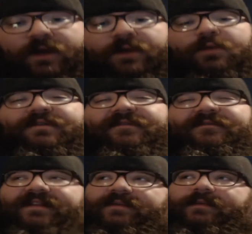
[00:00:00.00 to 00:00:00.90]
So was it
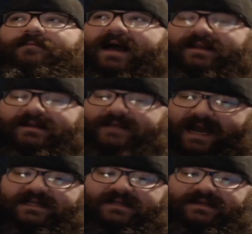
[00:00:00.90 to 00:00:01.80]
Vince McMahon in
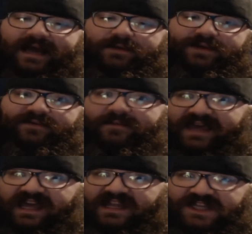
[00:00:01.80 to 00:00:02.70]
Titan Towers with the
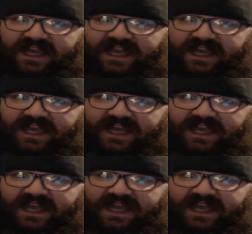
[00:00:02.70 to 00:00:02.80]
PG